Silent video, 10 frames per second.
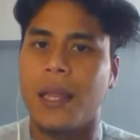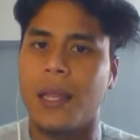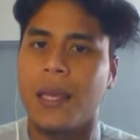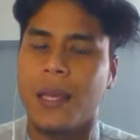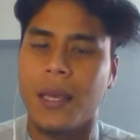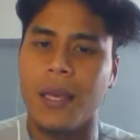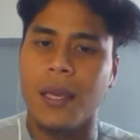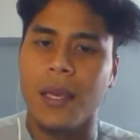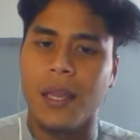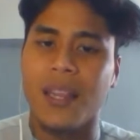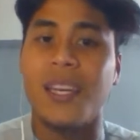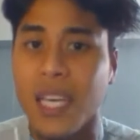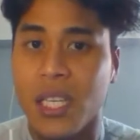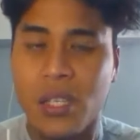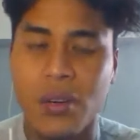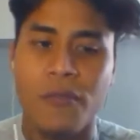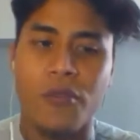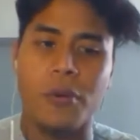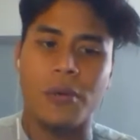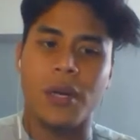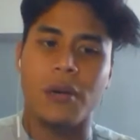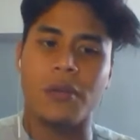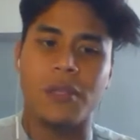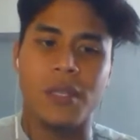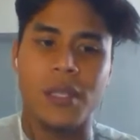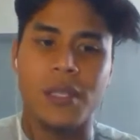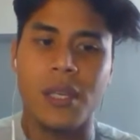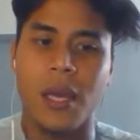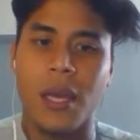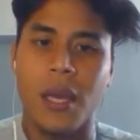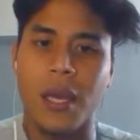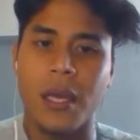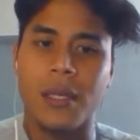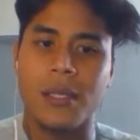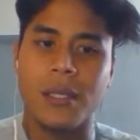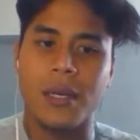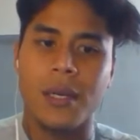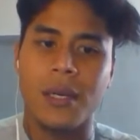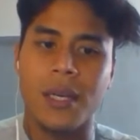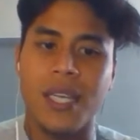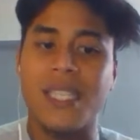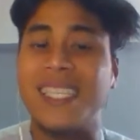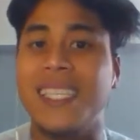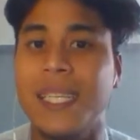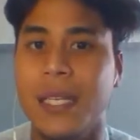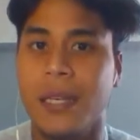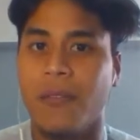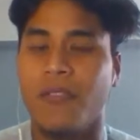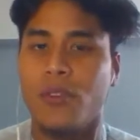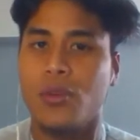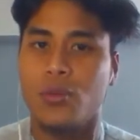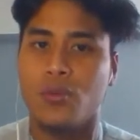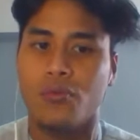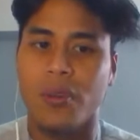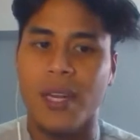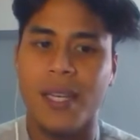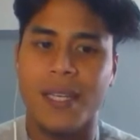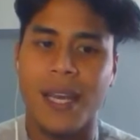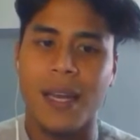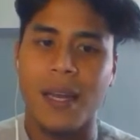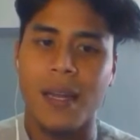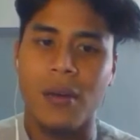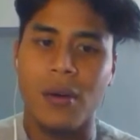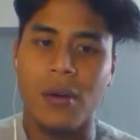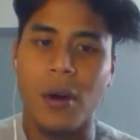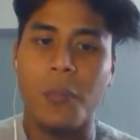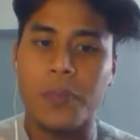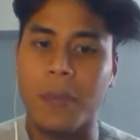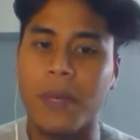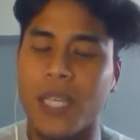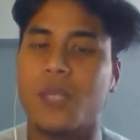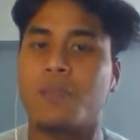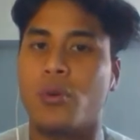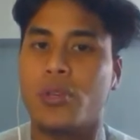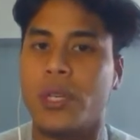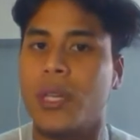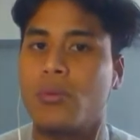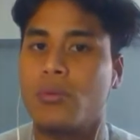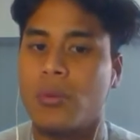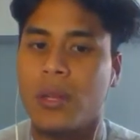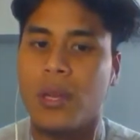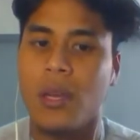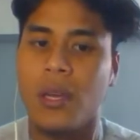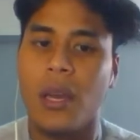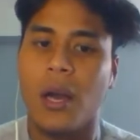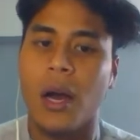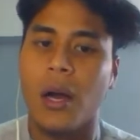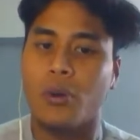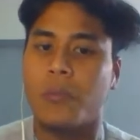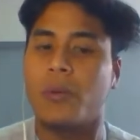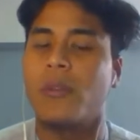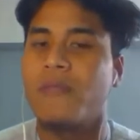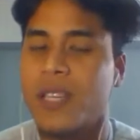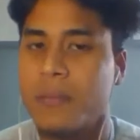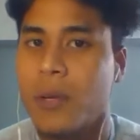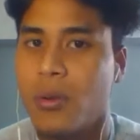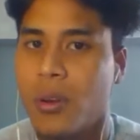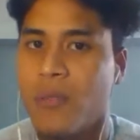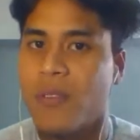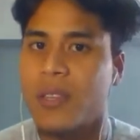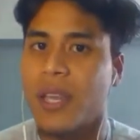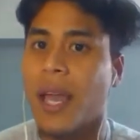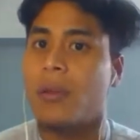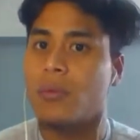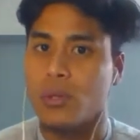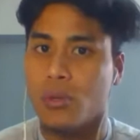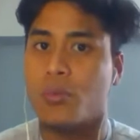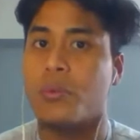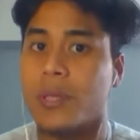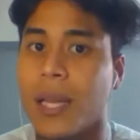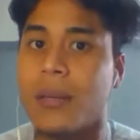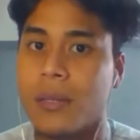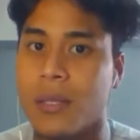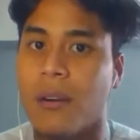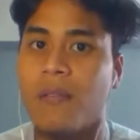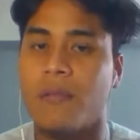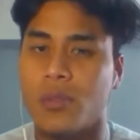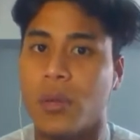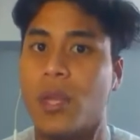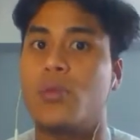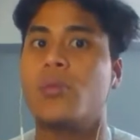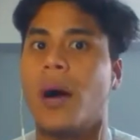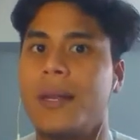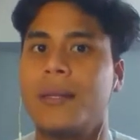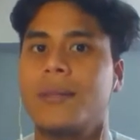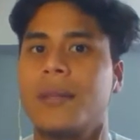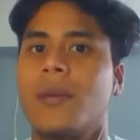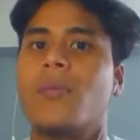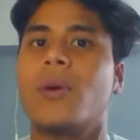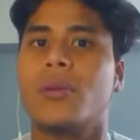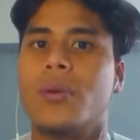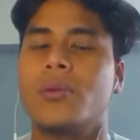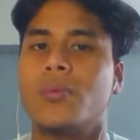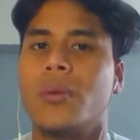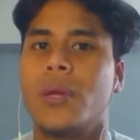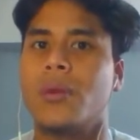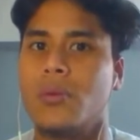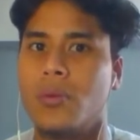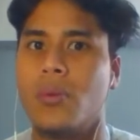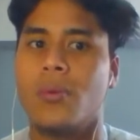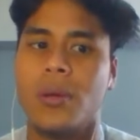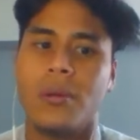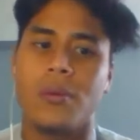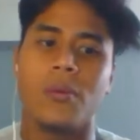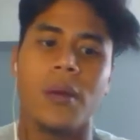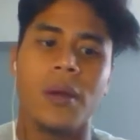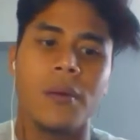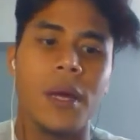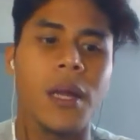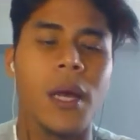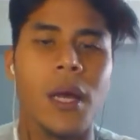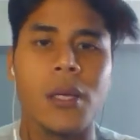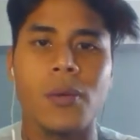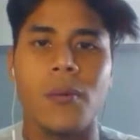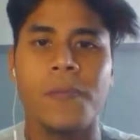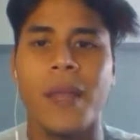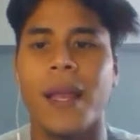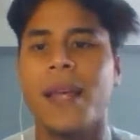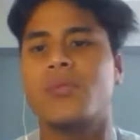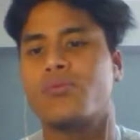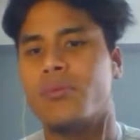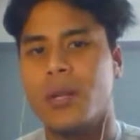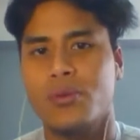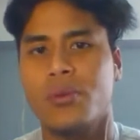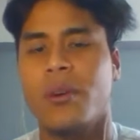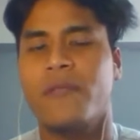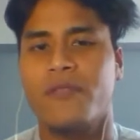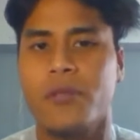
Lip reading: the nature of cryptocurrencies, is needed for you to really get an optimal exposure into the crypto investment universe, and also to protect yourself so that you understand what you are doing and you know what you're doing, right? So let's run through a